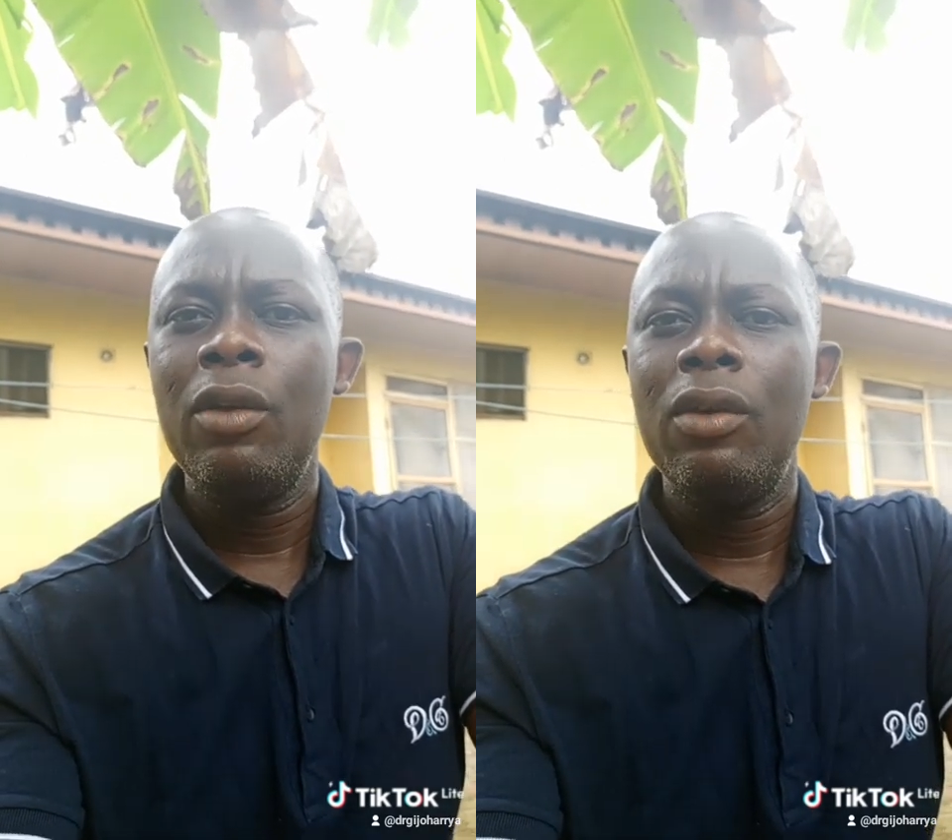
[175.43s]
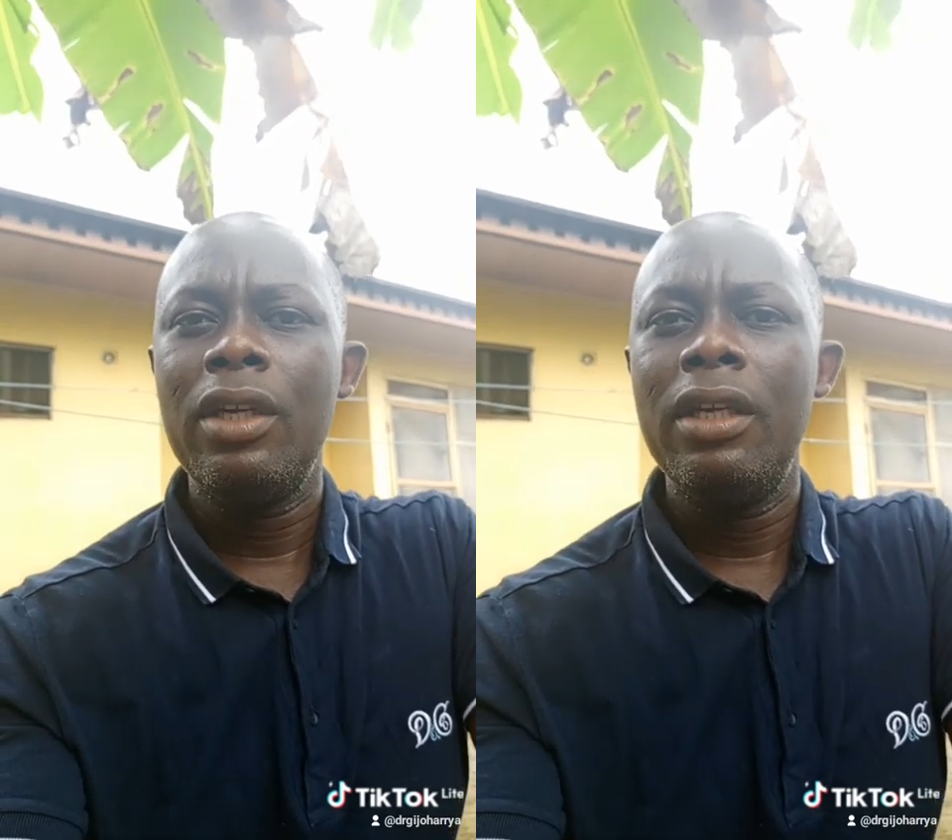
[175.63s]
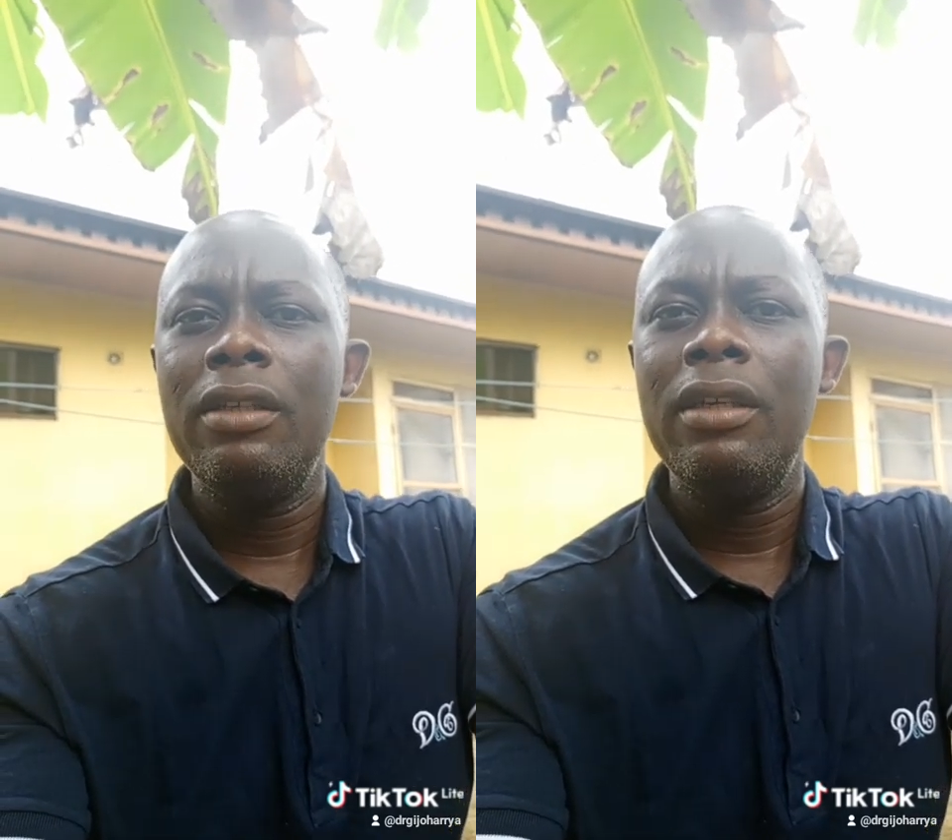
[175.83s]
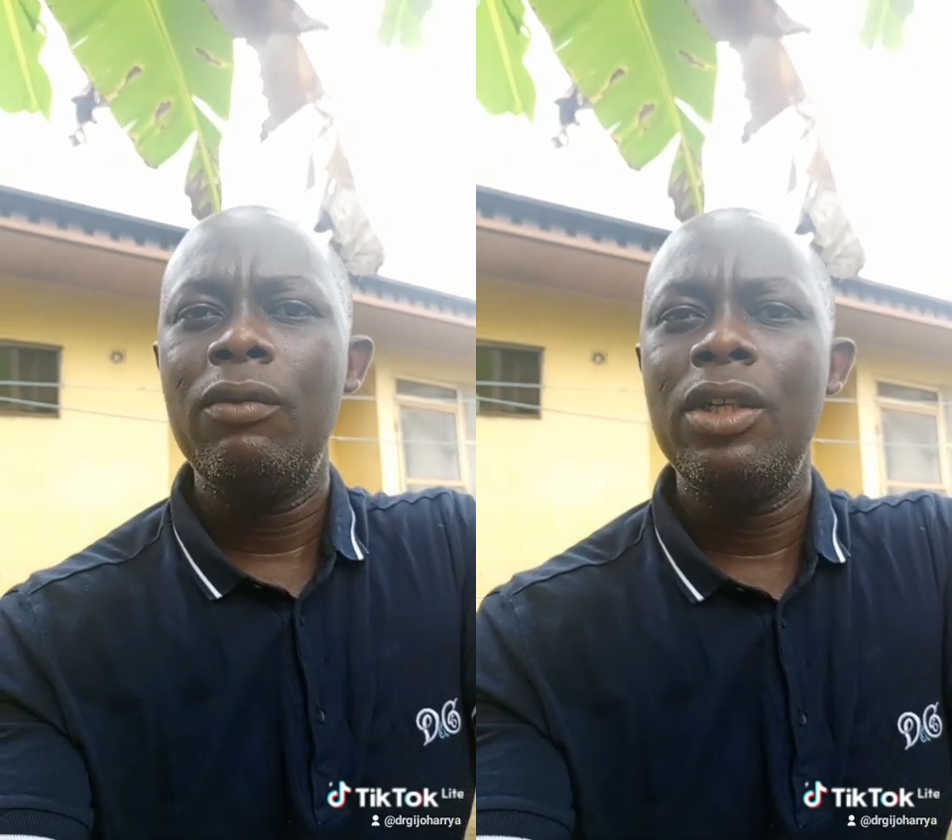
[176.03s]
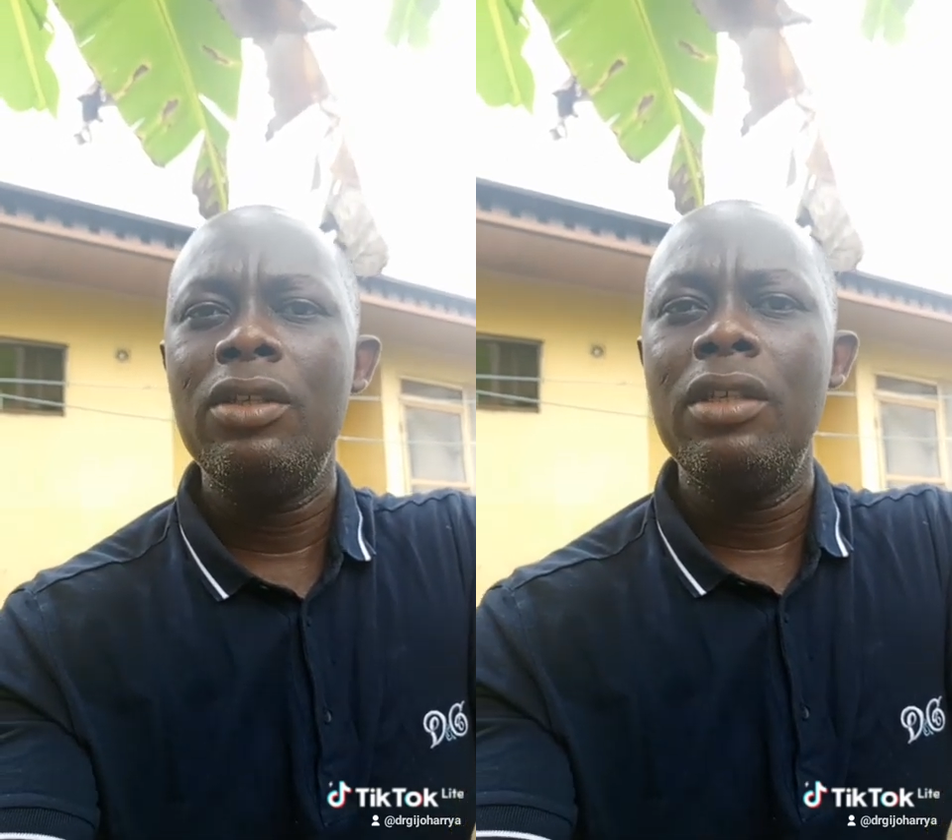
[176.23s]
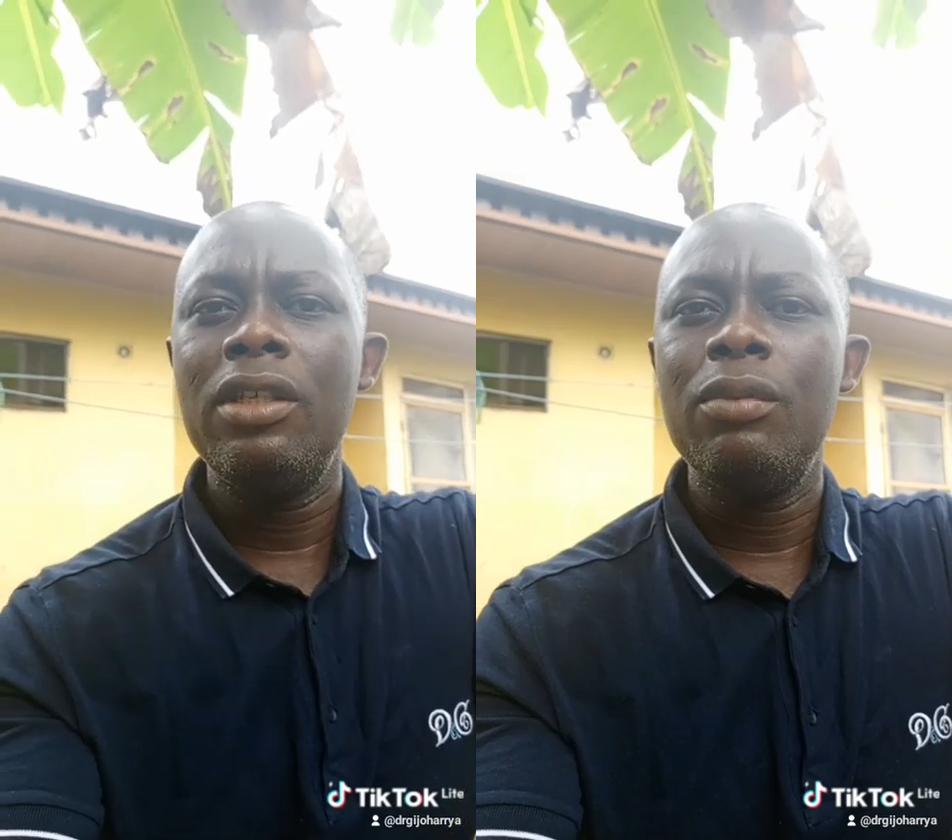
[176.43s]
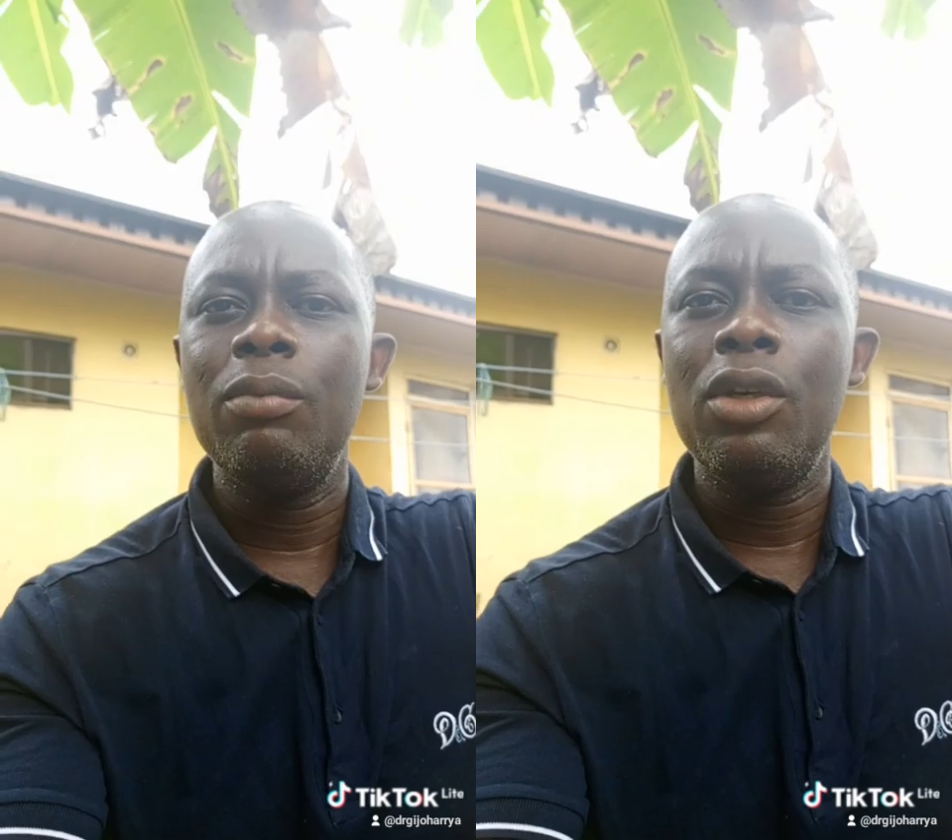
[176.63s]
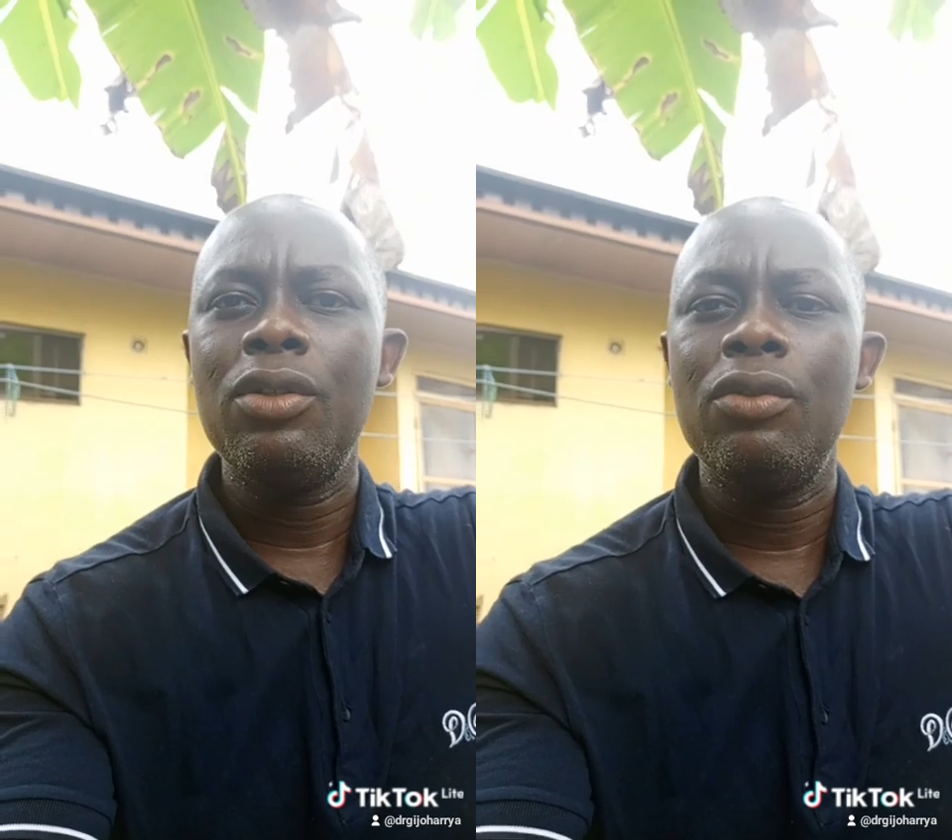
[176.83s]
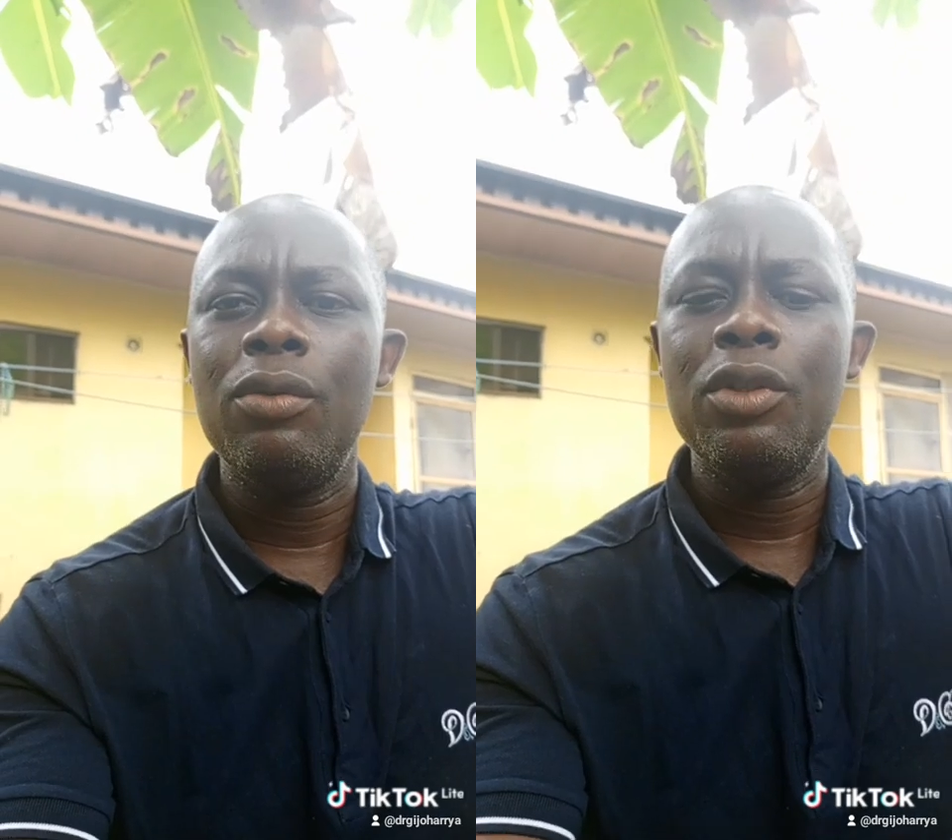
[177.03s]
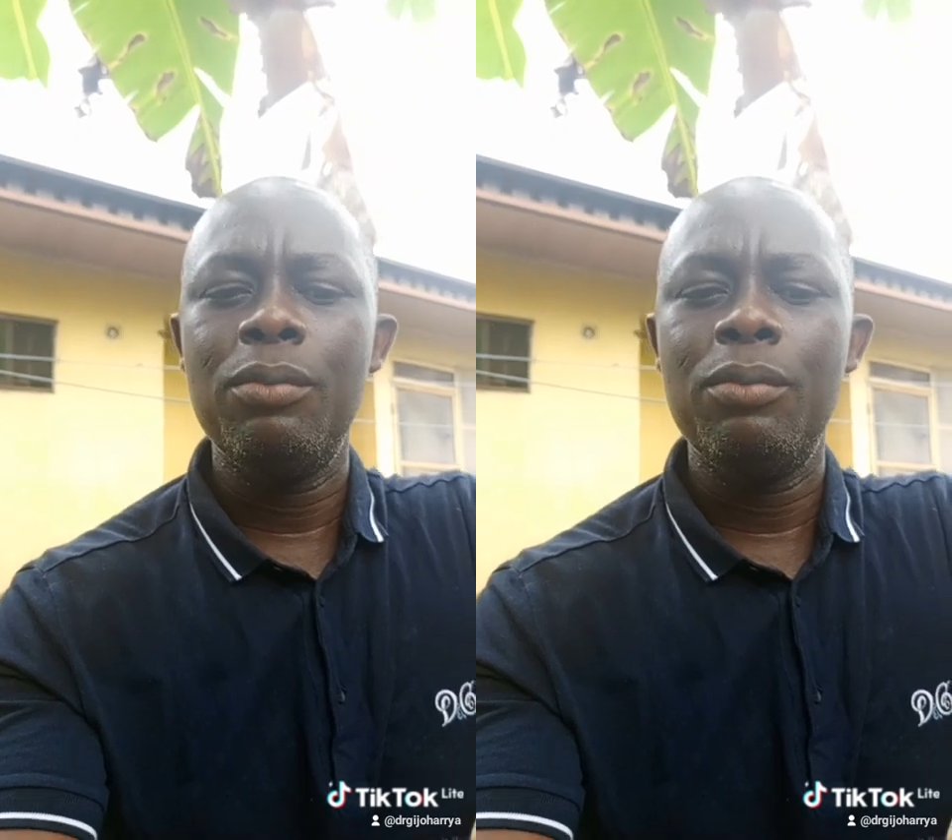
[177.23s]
okay, which these mushrooms